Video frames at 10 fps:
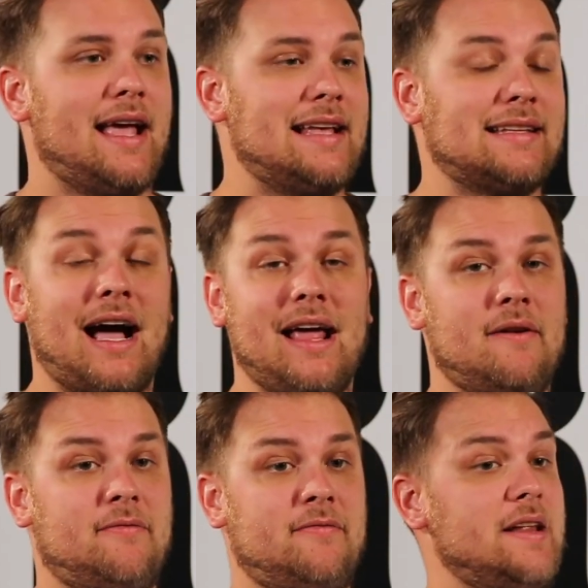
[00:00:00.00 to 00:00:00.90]
is I had
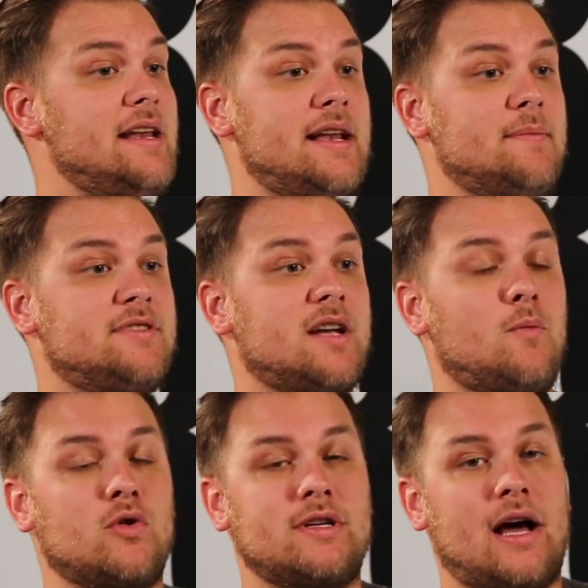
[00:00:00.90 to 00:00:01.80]
offended him
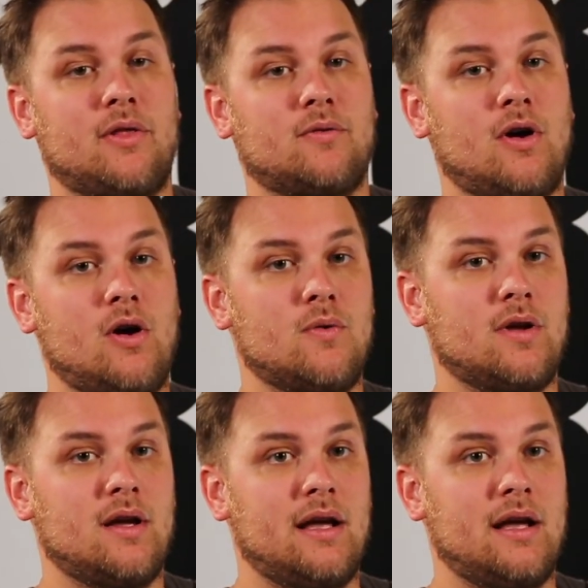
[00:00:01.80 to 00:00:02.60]
somewhere down the road.